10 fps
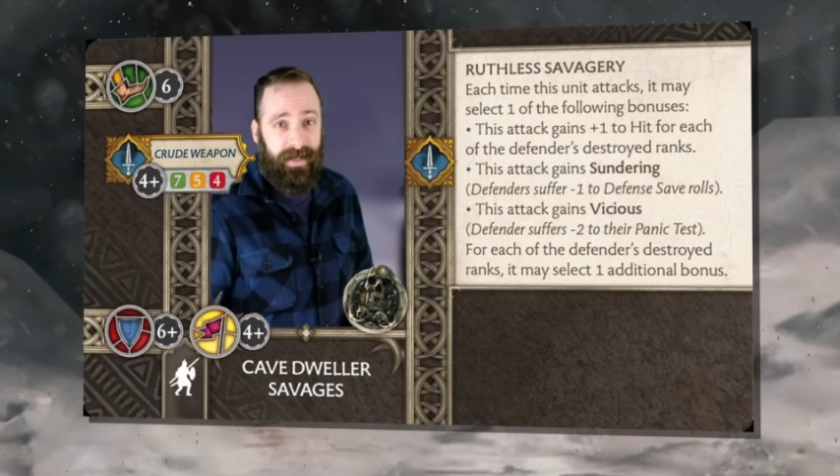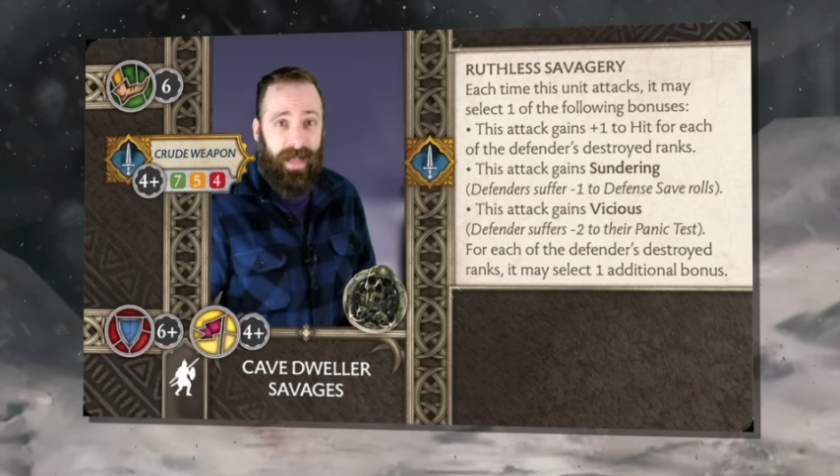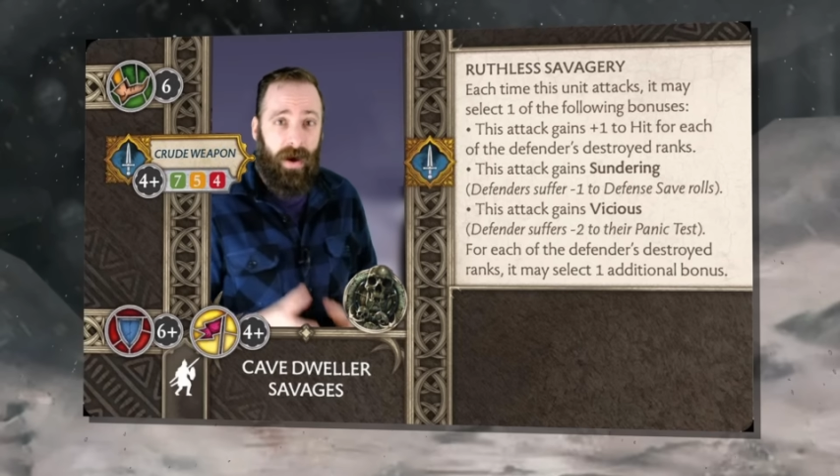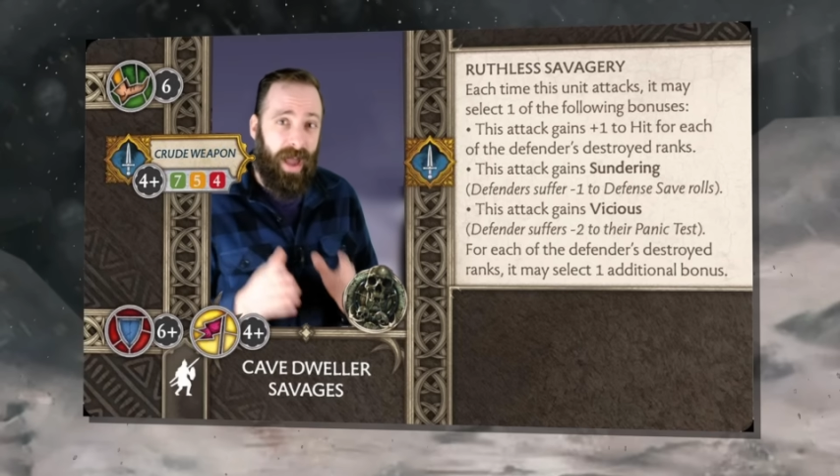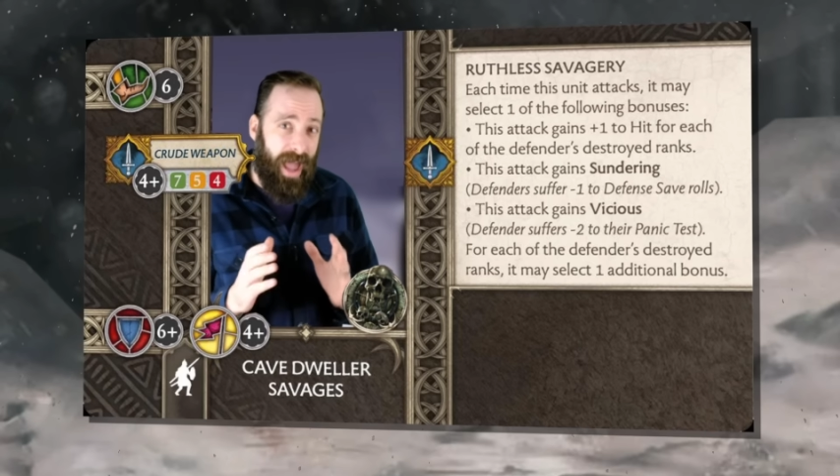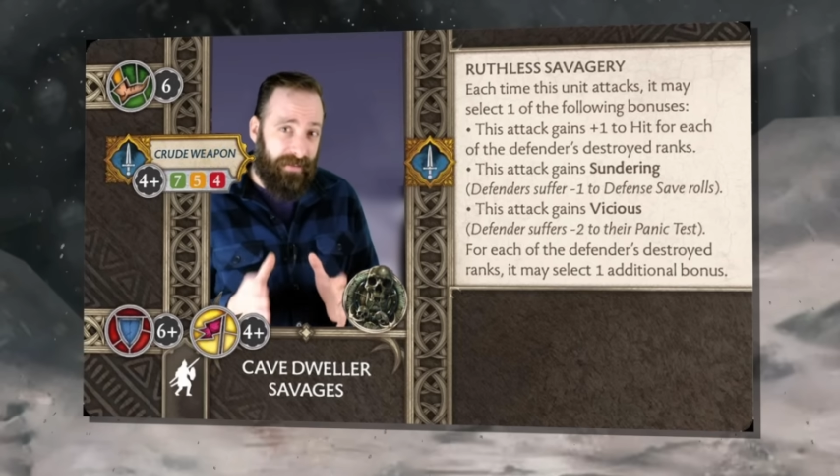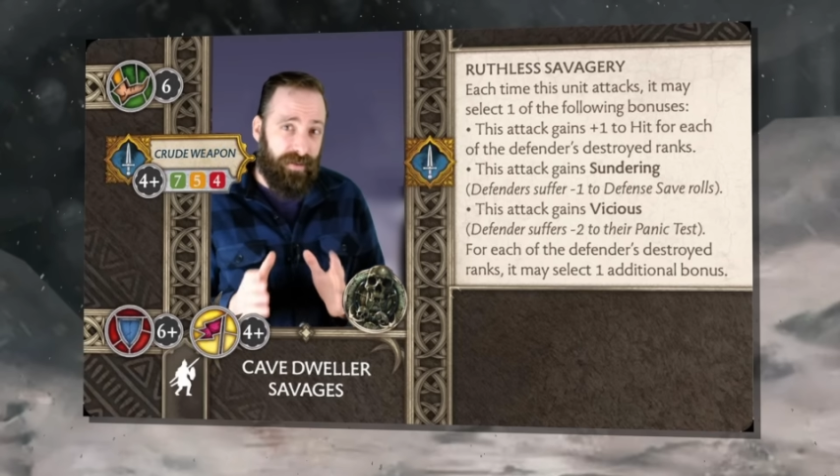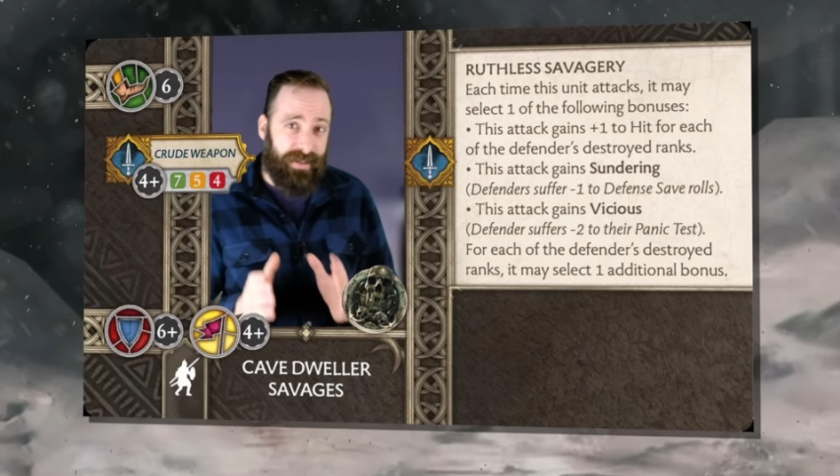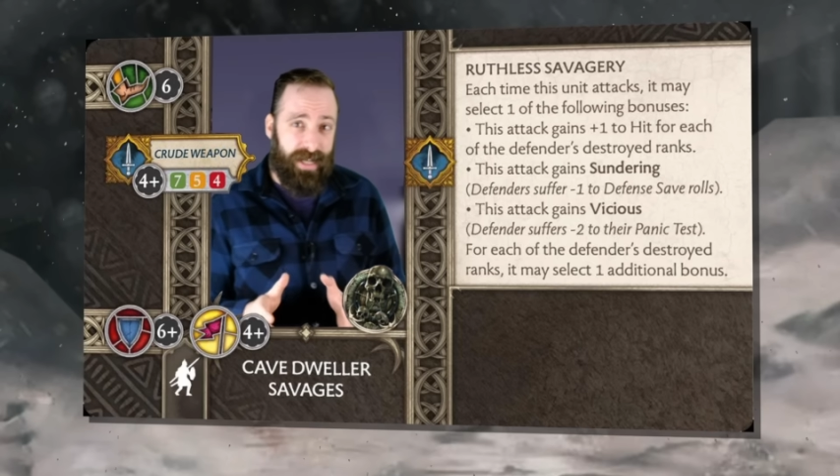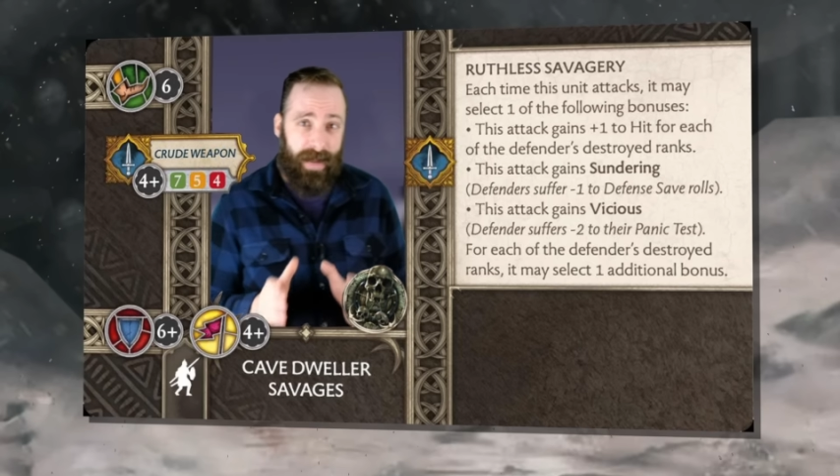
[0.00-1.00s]
Now
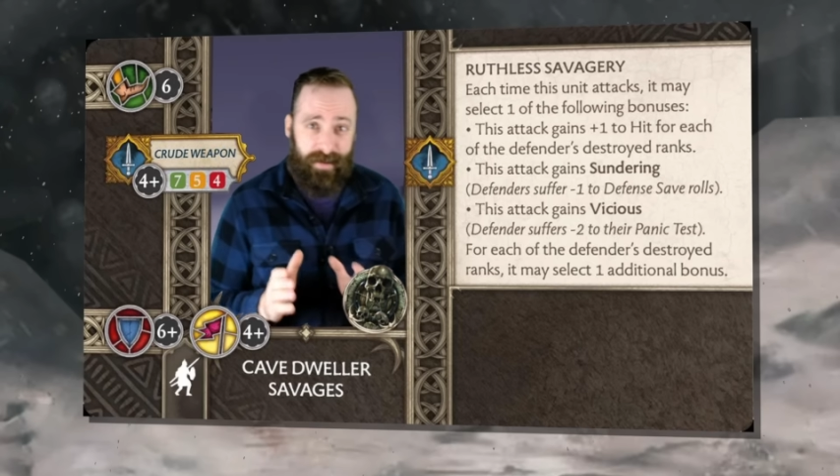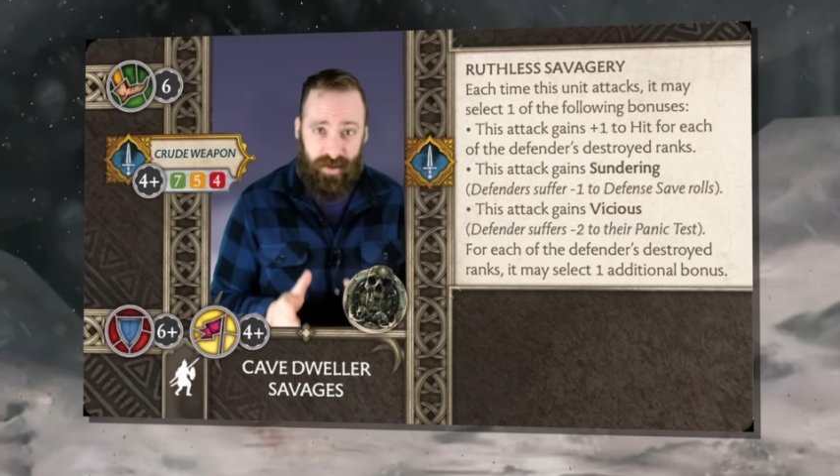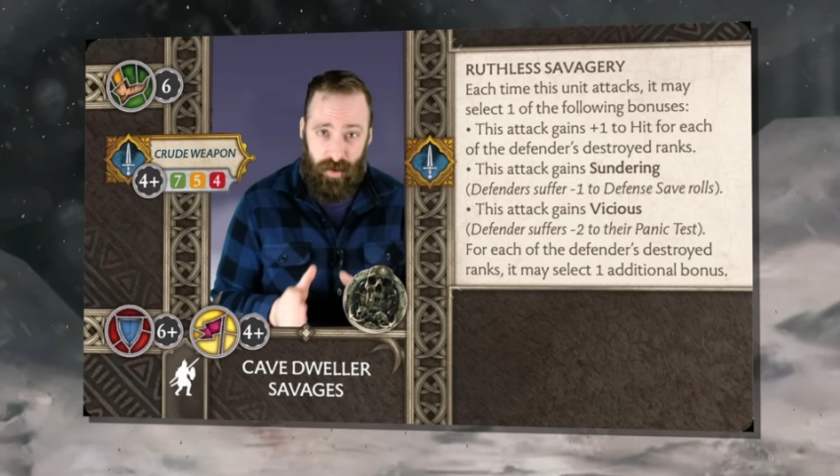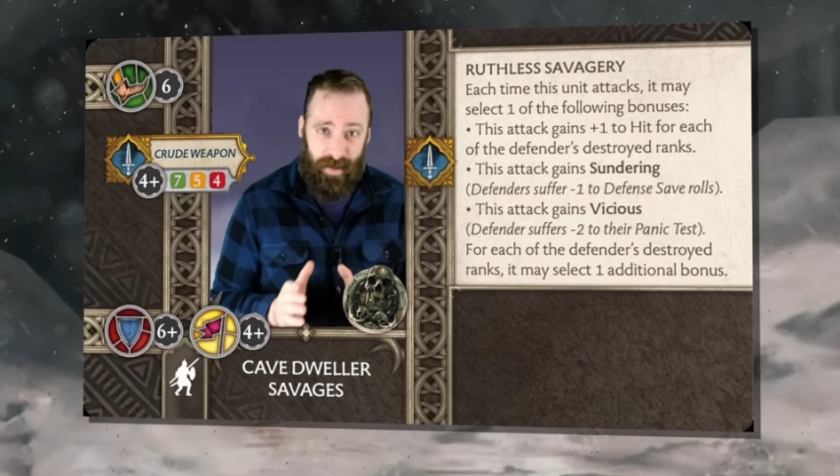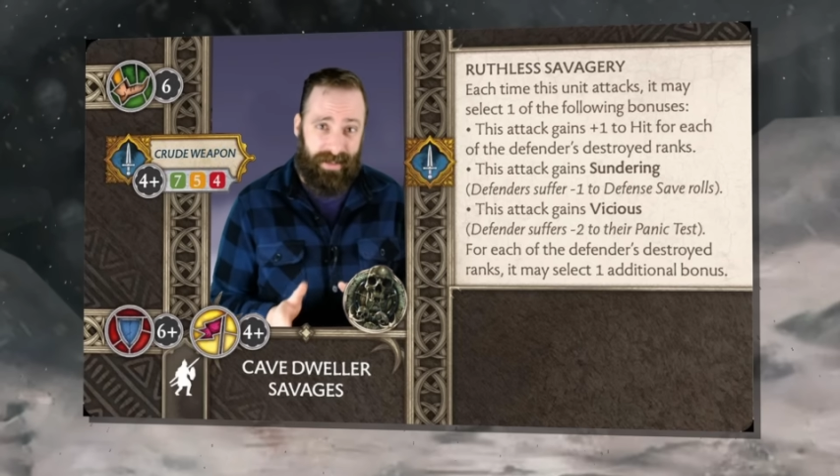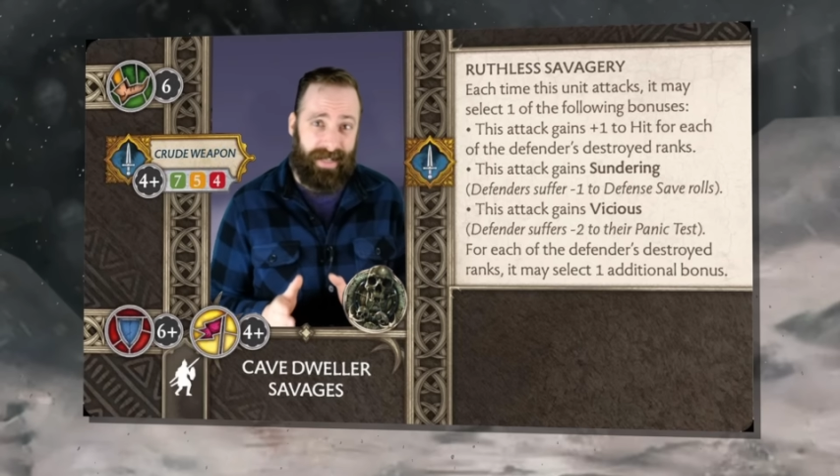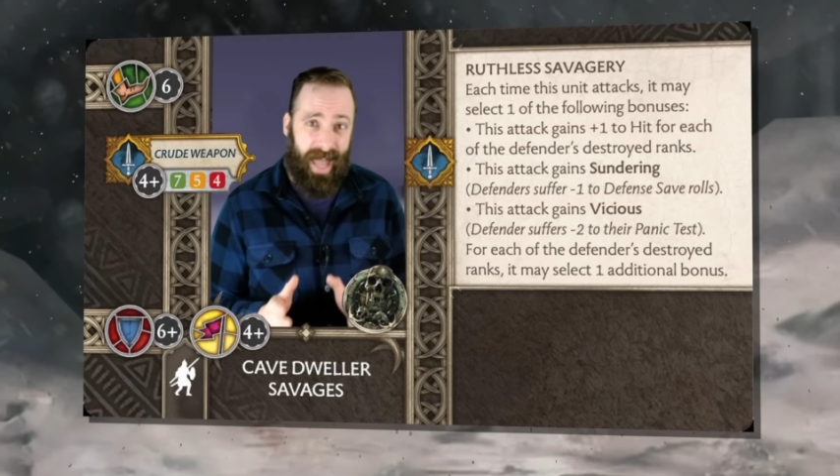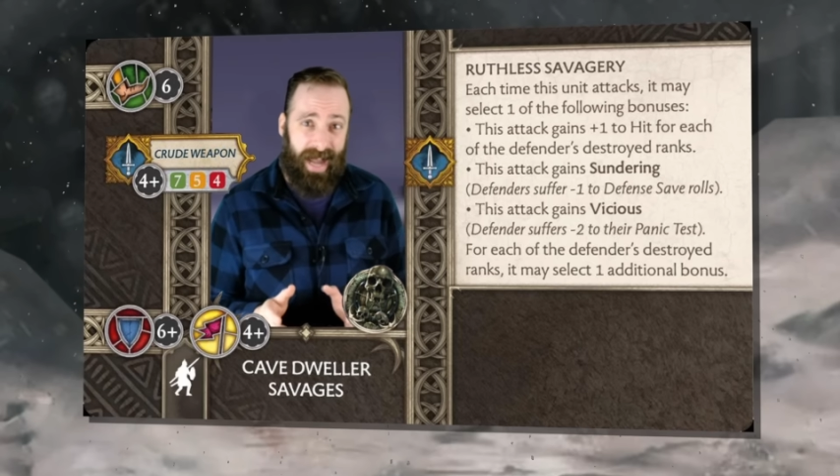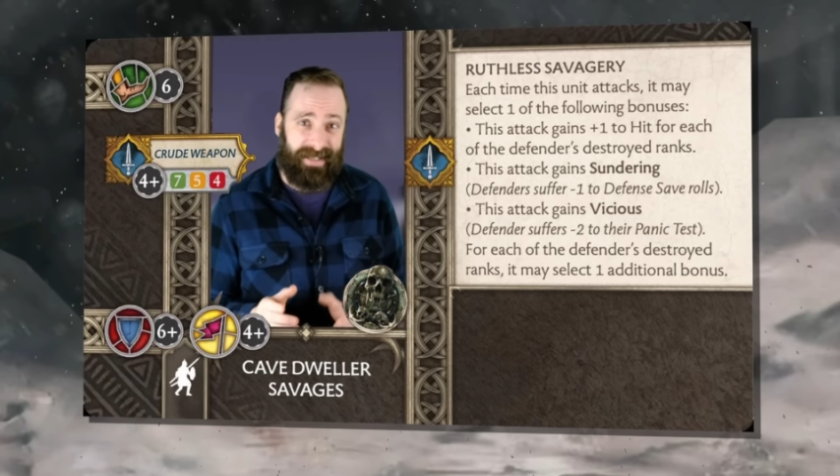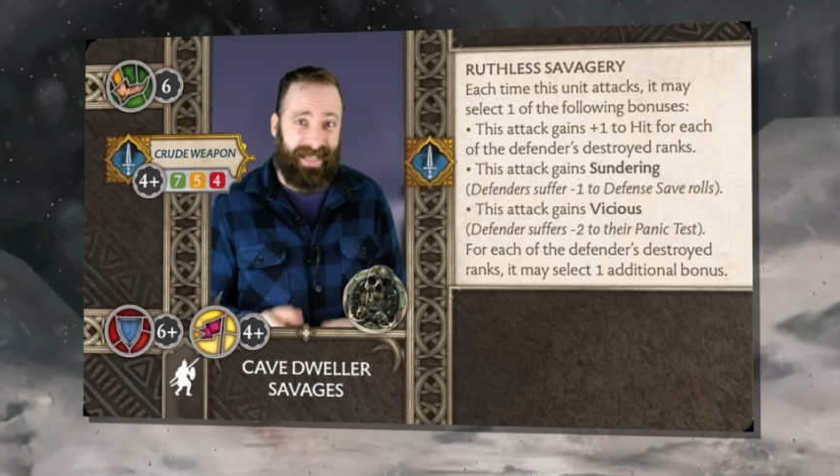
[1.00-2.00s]
every time this unit attacks,